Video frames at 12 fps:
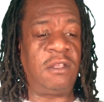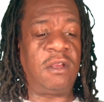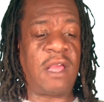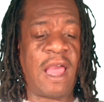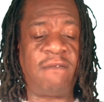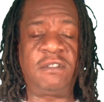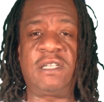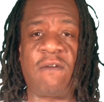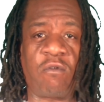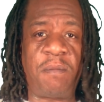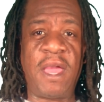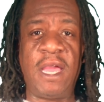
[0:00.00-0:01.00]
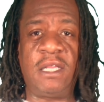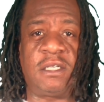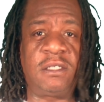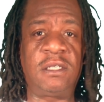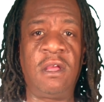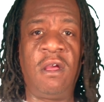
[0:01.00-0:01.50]
You can have several
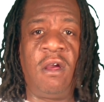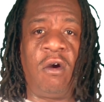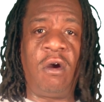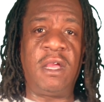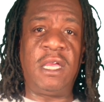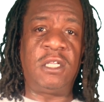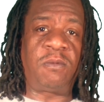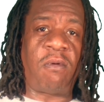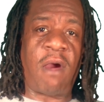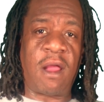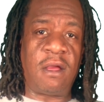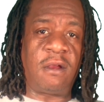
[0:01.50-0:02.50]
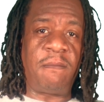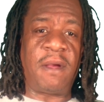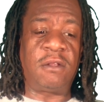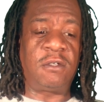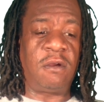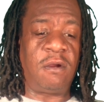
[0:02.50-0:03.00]
pages each product
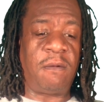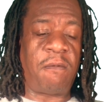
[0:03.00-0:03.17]
about your